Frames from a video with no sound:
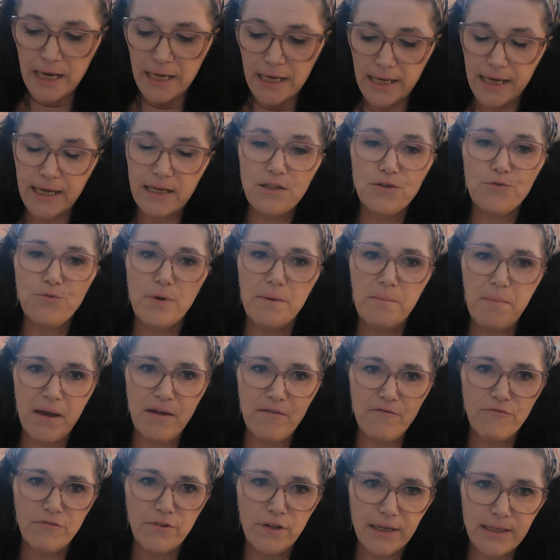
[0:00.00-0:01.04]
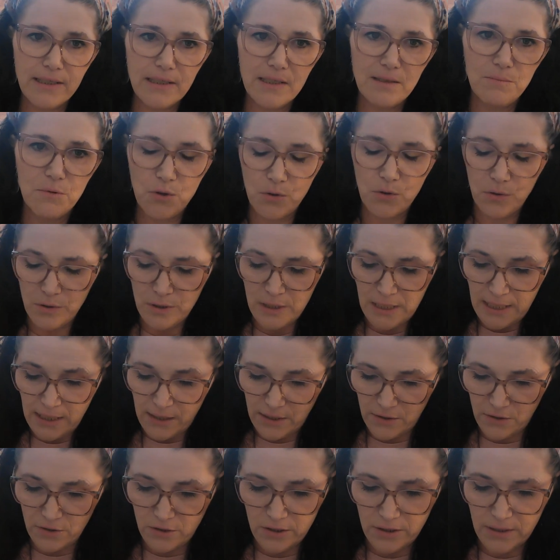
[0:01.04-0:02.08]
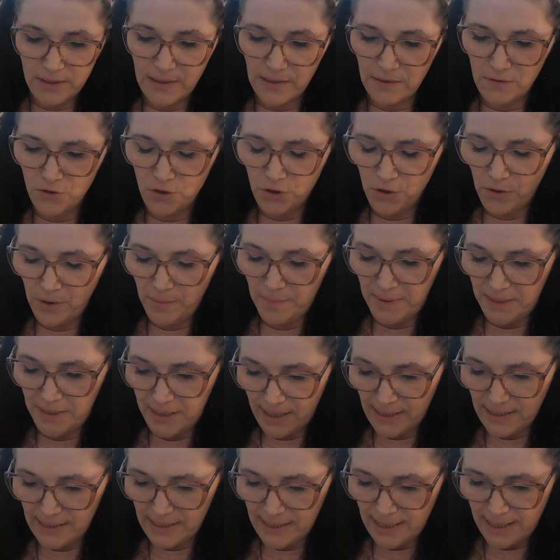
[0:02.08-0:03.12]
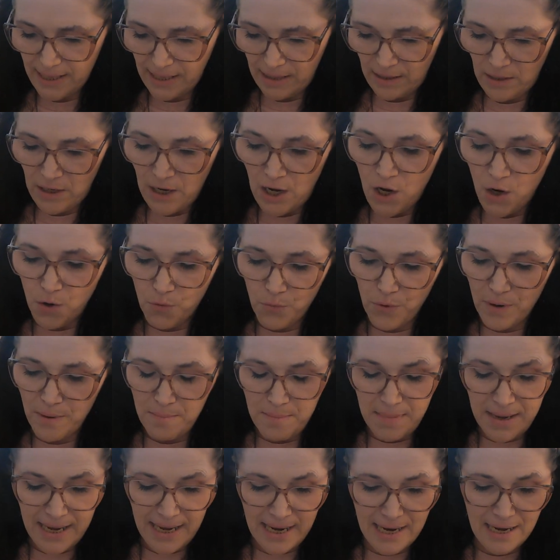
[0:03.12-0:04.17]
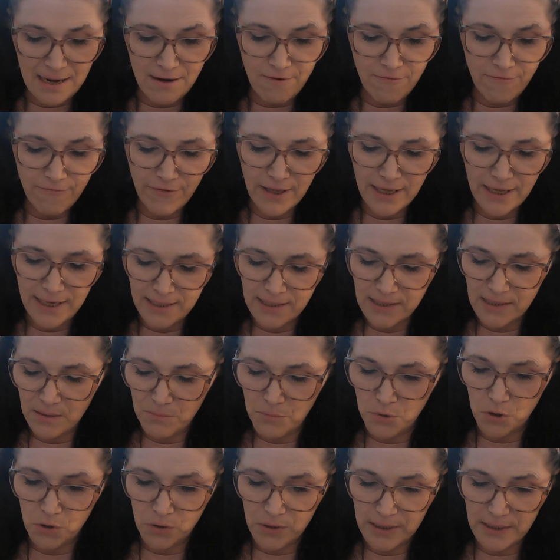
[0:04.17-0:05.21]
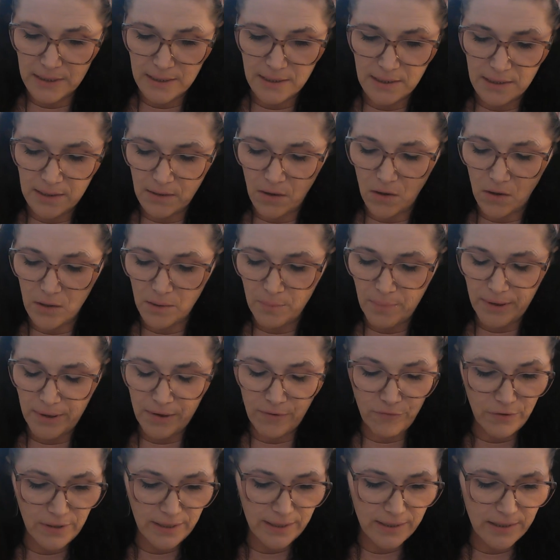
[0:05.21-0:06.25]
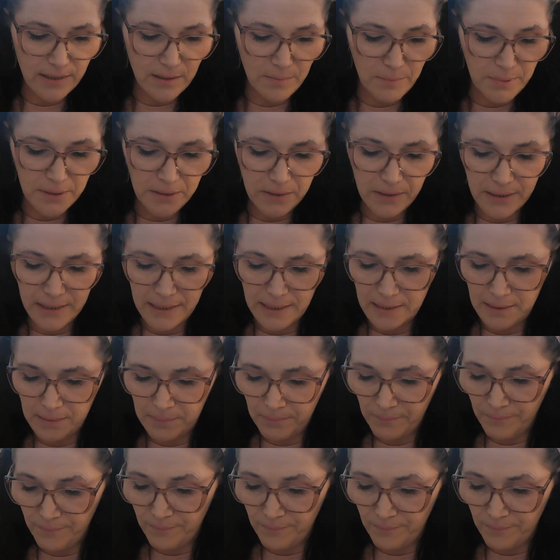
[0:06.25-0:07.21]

Yes, remain flexible. They're just now showing me that again. Remain flexible. This is all about flexibility.